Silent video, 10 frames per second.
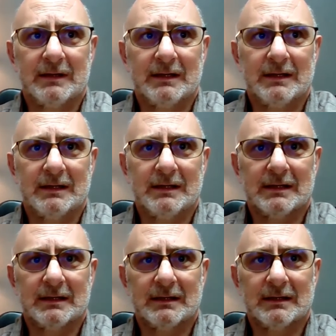And
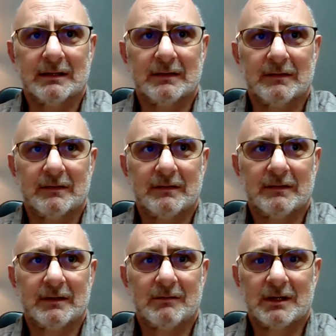
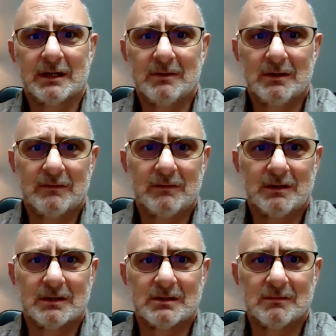our
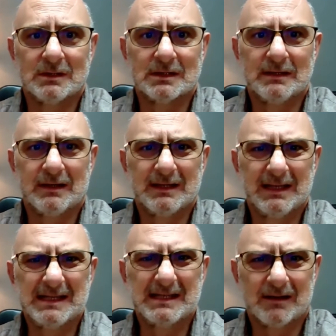camouflage was not
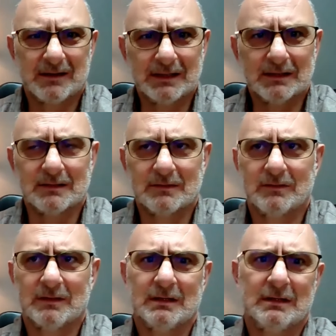designed
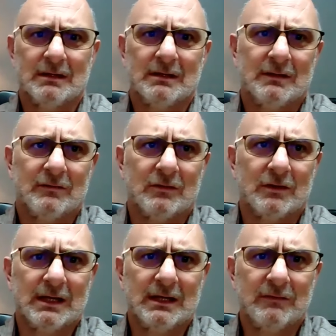
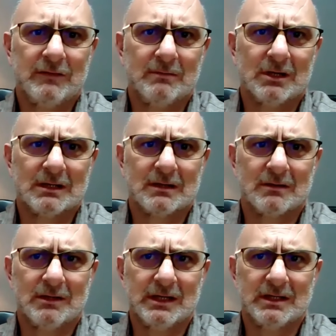for anything
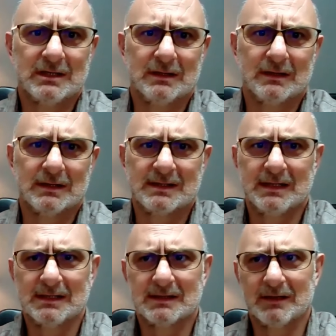but Rhodesia, in the
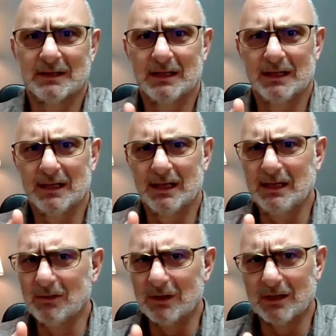sense that
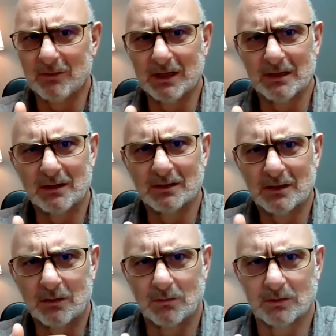anywhere where it
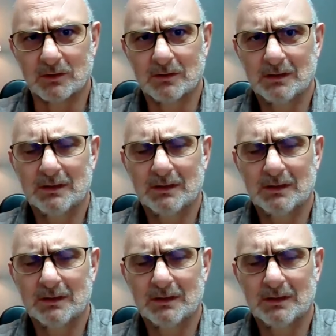got cold,